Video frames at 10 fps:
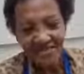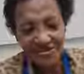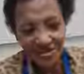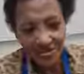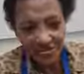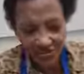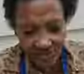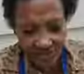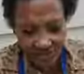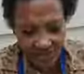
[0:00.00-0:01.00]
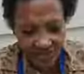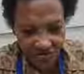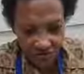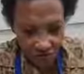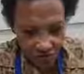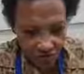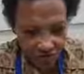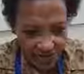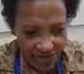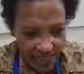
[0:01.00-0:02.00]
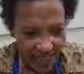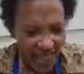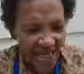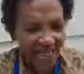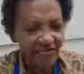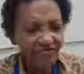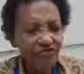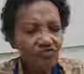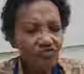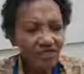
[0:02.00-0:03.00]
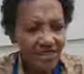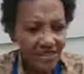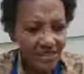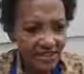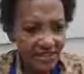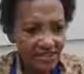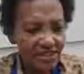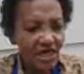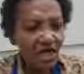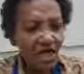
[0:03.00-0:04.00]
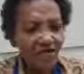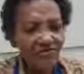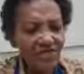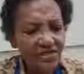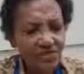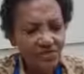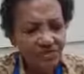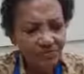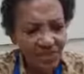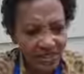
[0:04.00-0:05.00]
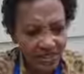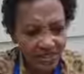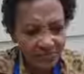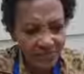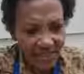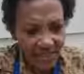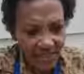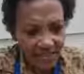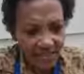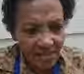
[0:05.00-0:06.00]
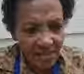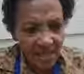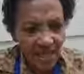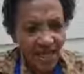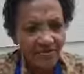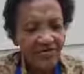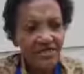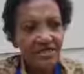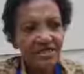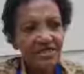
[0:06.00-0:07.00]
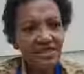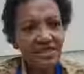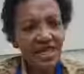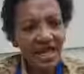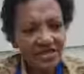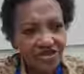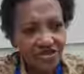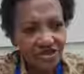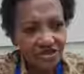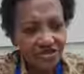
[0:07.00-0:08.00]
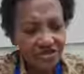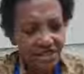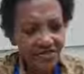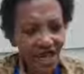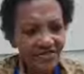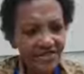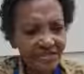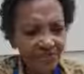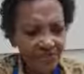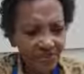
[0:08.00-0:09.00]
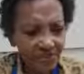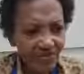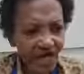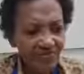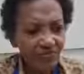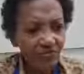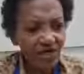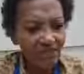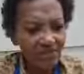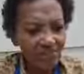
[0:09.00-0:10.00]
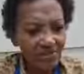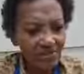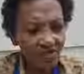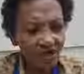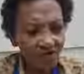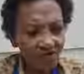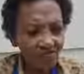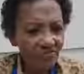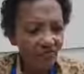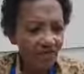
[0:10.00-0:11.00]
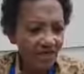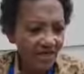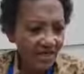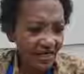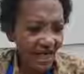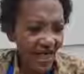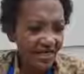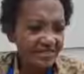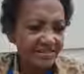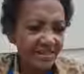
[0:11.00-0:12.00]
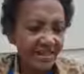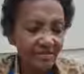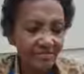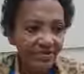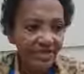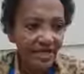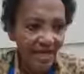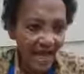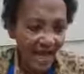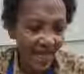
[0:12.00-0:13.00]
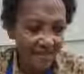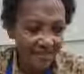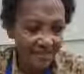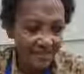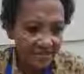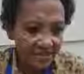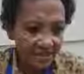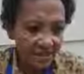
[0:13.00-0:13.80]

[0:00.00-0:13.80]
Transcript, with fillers: and took these notes. If you read the speak speaking, the the lectures that these people that the white people call the working class, the laboring class,